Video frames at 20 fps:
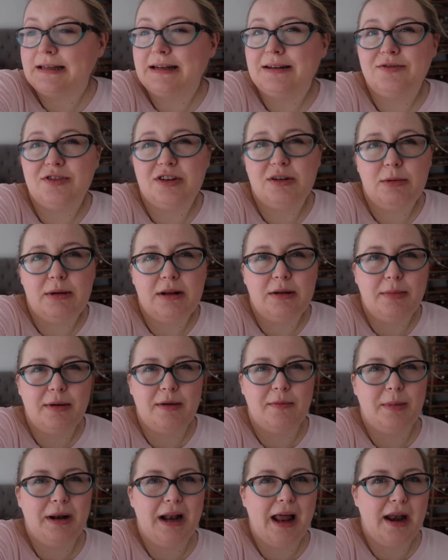I'm doing a little
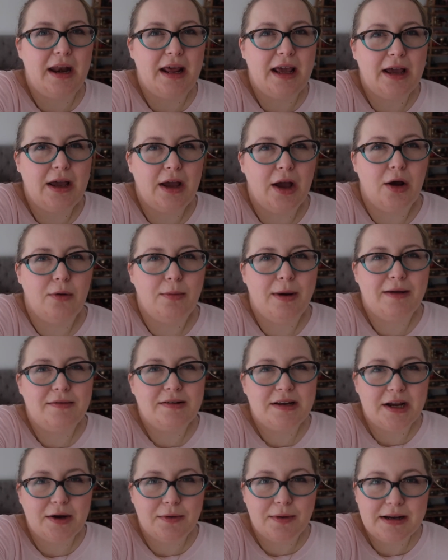bit of planning
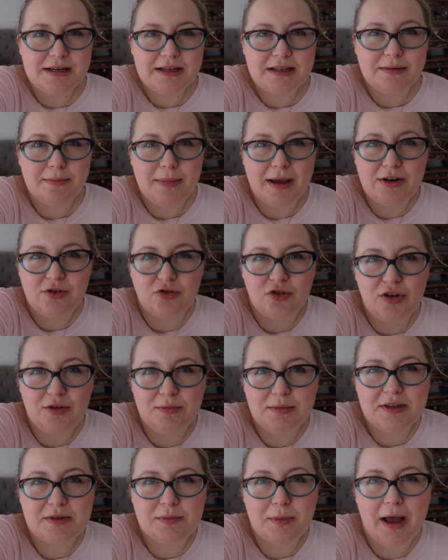around decorating the
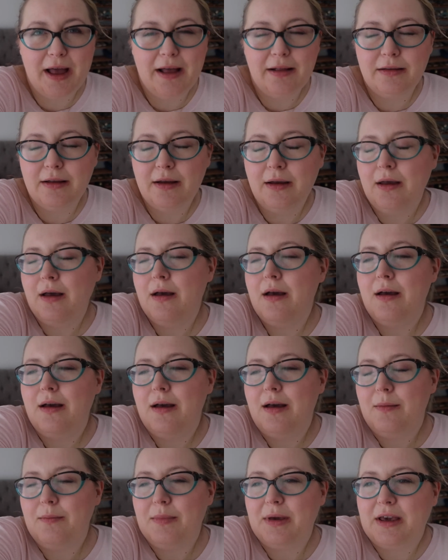bedroom as well,
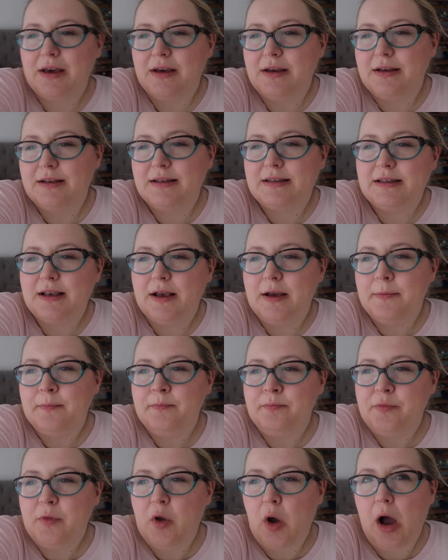because
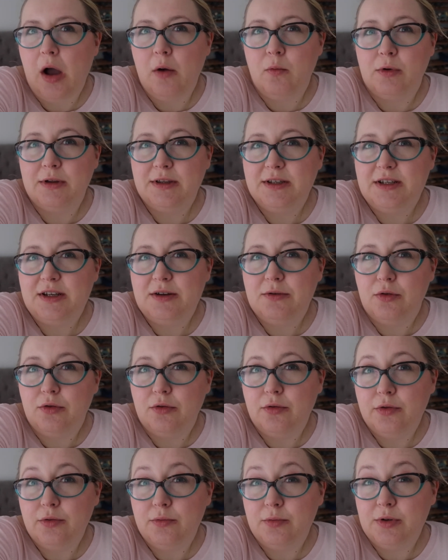I want to do
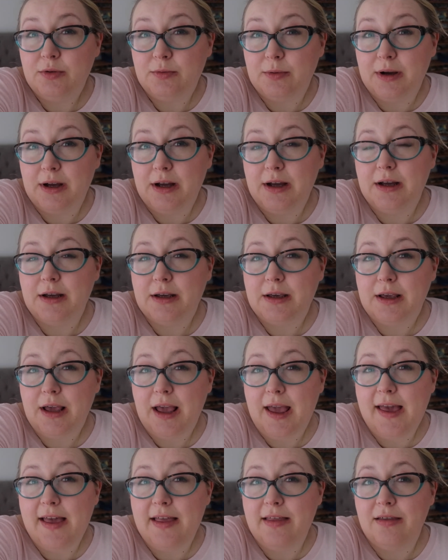all the woodwork
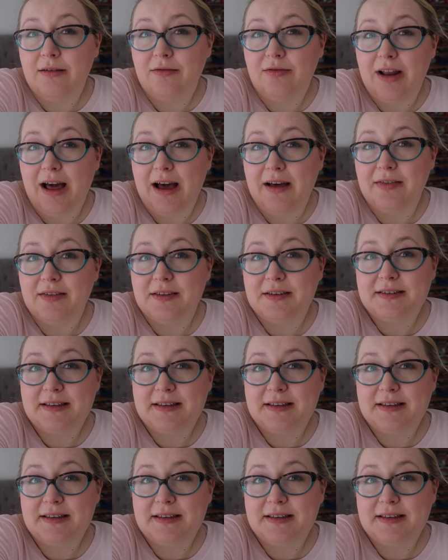in the flat the